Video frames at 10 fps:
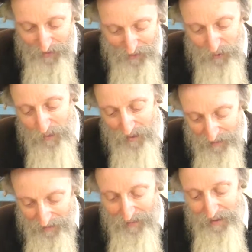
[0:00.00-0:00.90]
It should be an
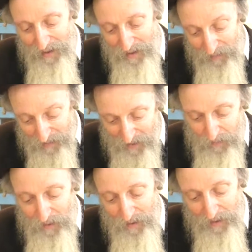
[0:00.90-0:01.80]
idea of a
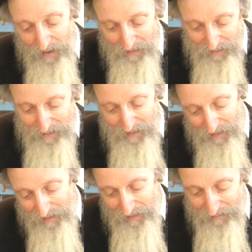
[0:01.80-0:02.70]
zivig, and
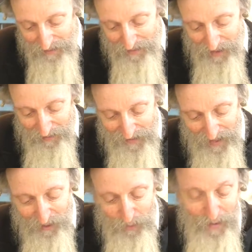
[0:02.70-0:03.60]
it's got a
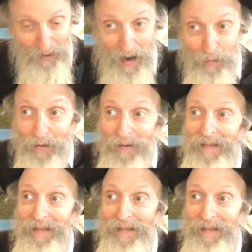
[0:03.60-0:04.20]
shmei rabba.